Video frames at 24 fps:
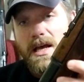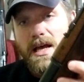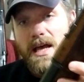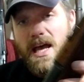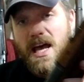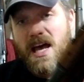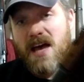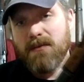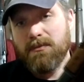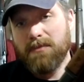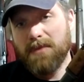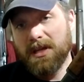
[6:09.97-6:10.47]

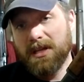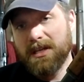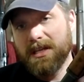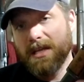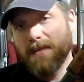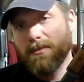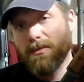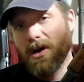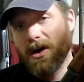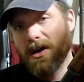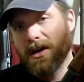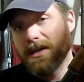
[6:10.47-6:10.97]
have been
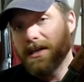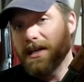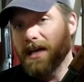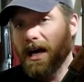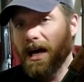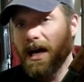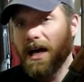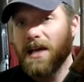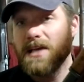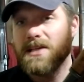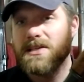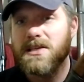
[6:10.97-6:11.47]

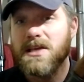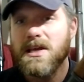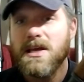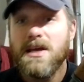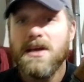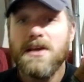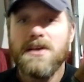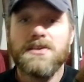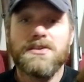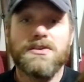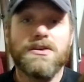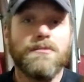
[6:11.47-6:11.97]
demonetized,
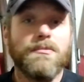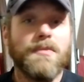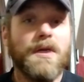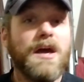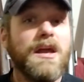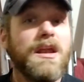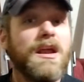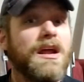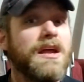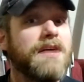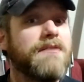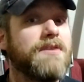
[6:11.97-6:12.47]
so it
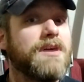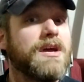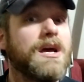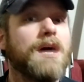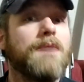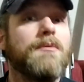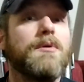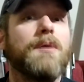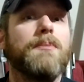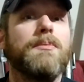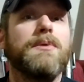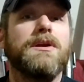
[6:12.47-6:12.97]
might not even
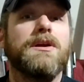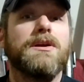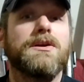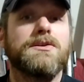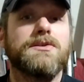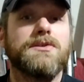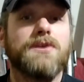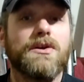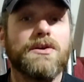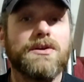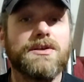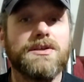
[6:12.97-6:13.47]
come up in your
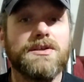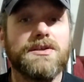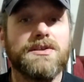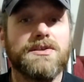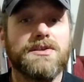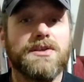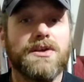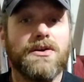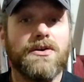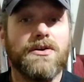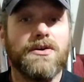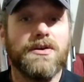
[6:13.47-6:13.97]
searches.
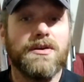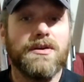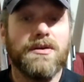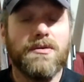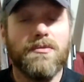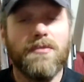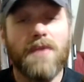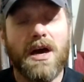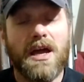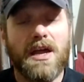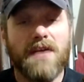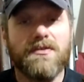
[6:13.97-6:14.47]
So you
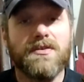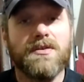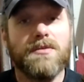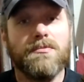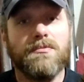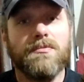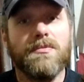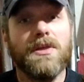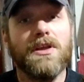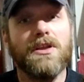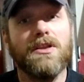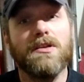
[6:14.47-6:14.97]
might have to
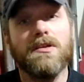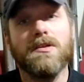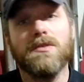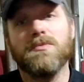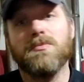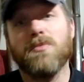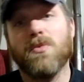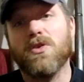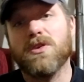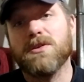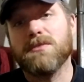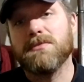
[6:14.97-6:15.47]
be a little
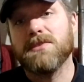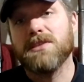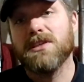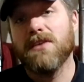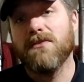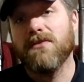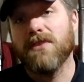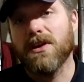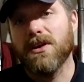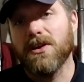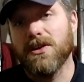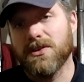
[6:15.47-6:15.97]
more
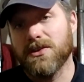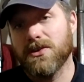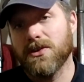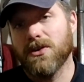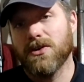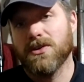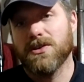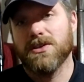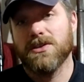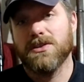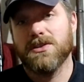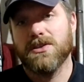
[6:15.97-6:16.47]
specific in your
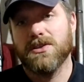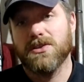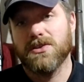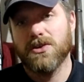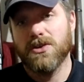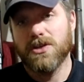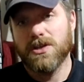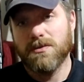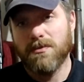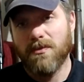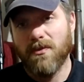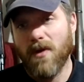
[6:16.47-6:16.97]
searches to
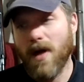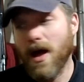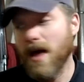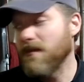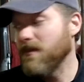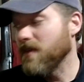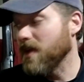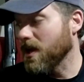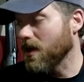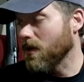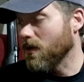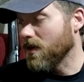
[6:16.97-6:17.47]
search for my
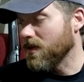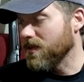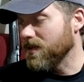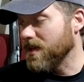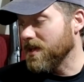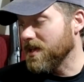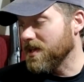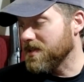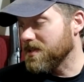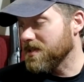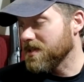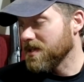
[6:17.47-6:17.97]
video on
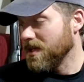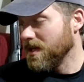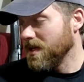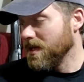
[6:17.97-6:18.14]
this.